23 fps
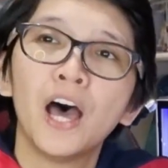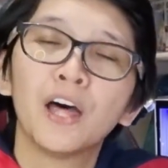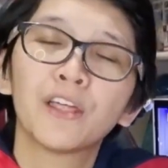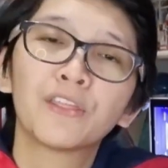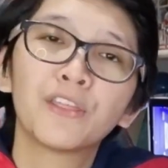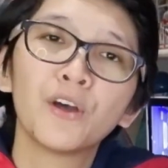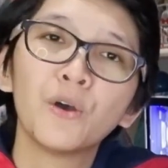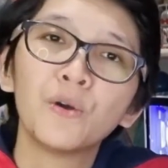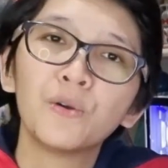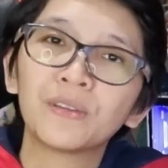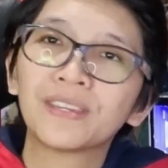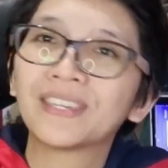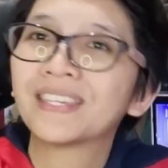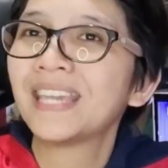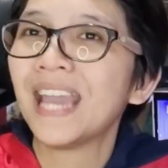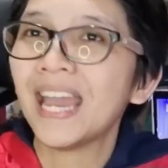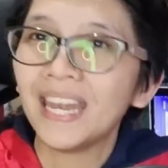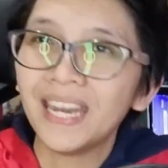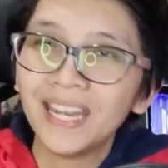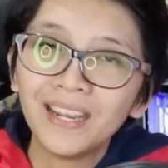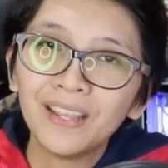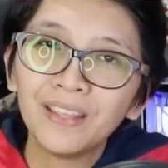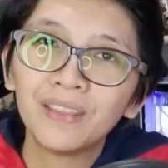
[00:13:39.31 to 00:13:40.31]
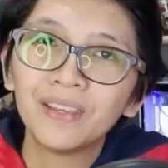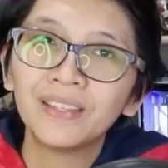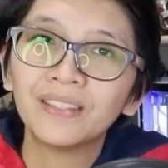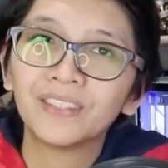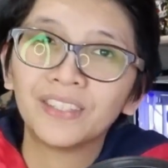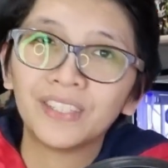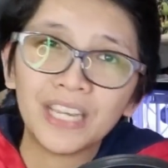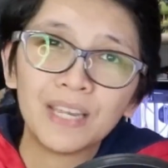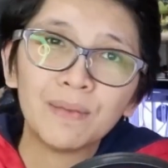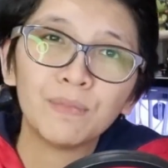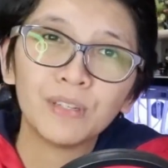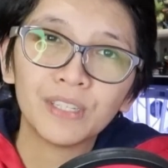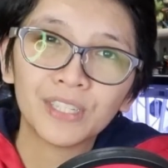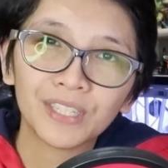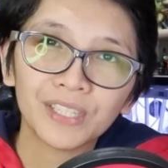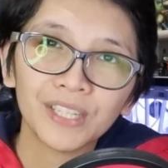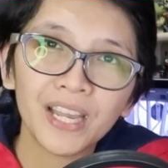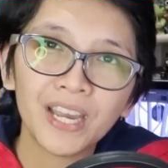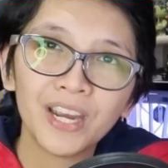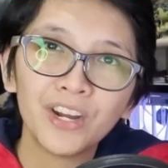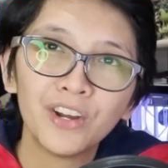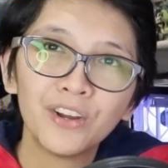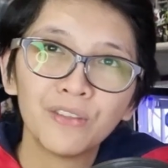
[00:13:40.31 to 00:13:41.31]
Though getting the Demon
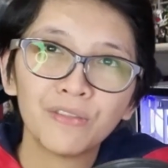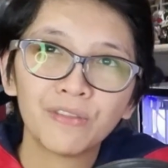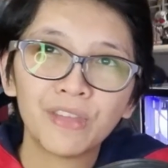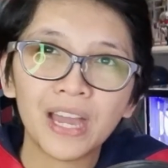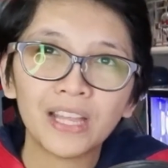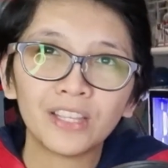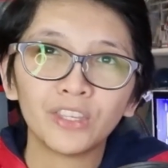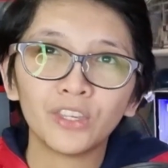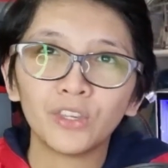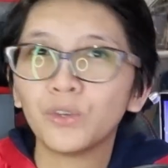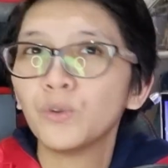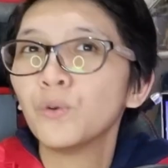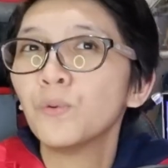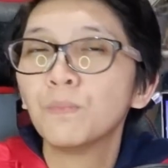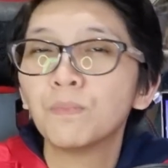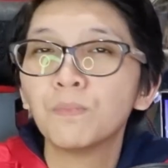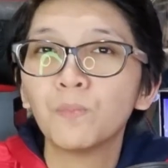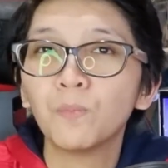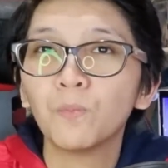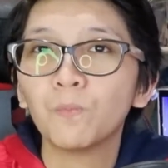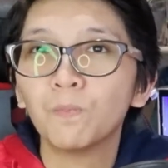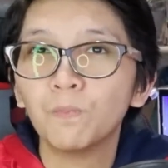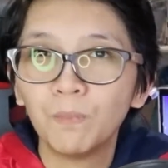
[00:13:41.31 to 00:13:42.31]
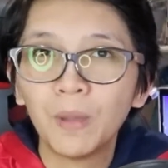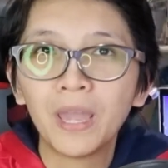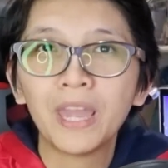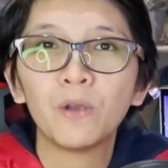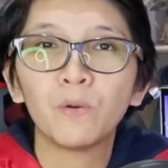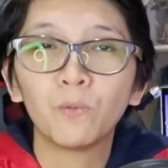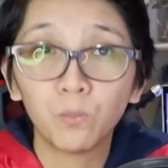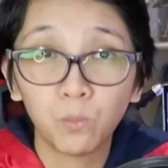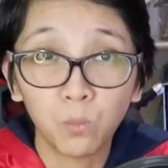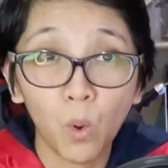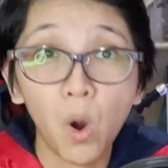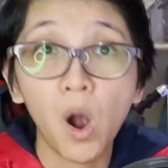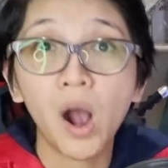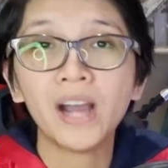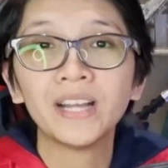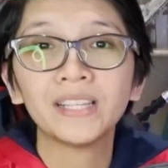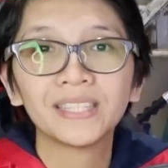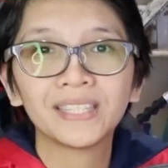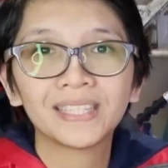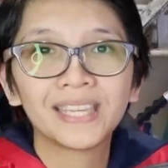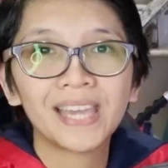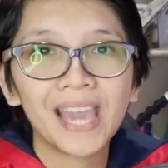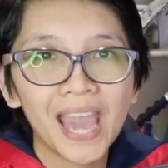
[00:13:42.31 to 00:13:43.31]
Slayer that you may
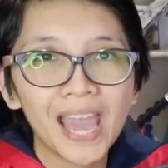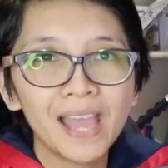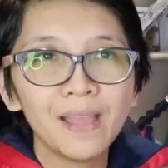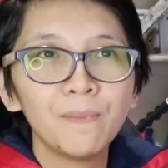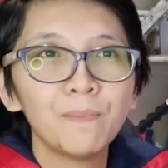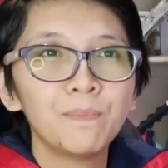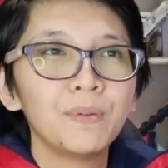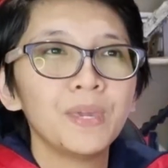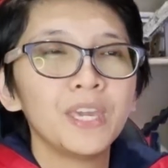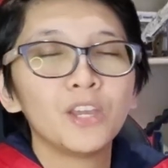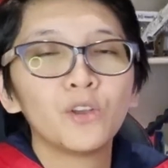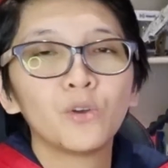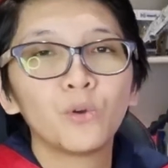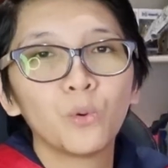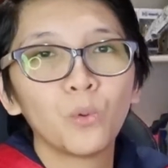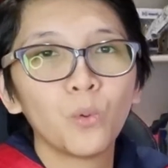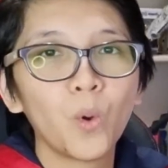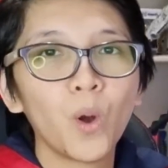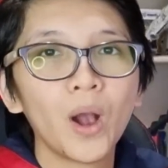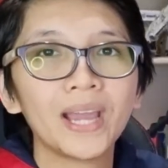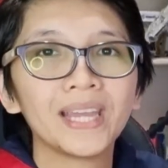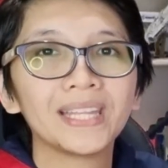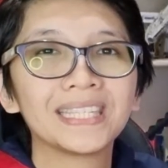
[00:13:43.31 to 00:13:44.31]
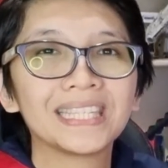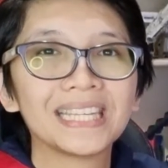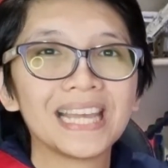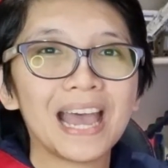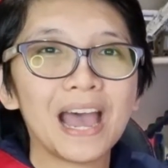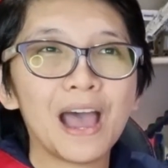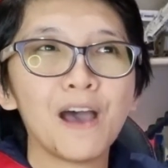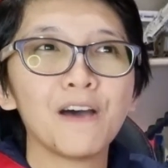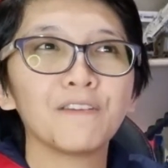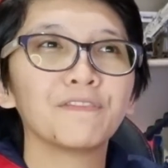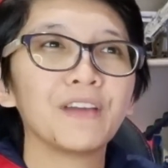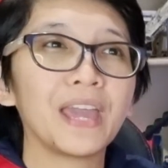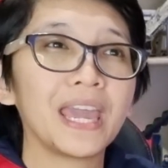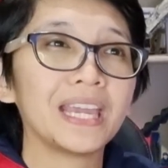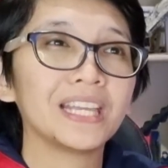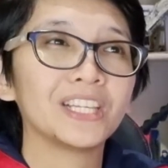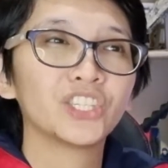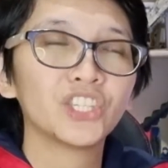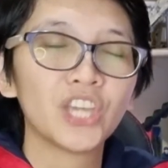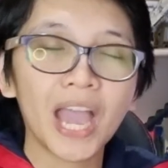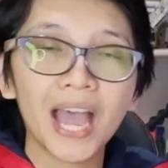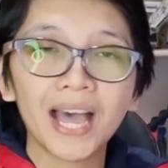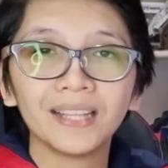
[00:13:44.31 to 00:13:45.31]
want can be quite of a
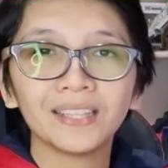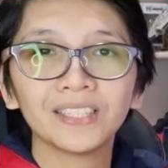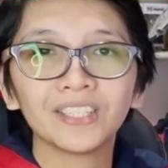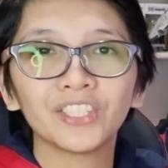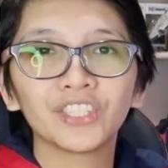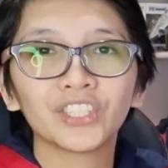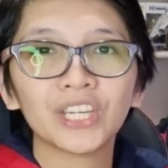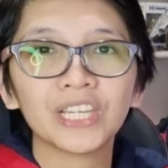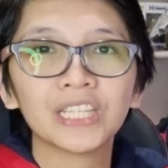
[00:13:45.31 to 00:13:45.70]
challenge,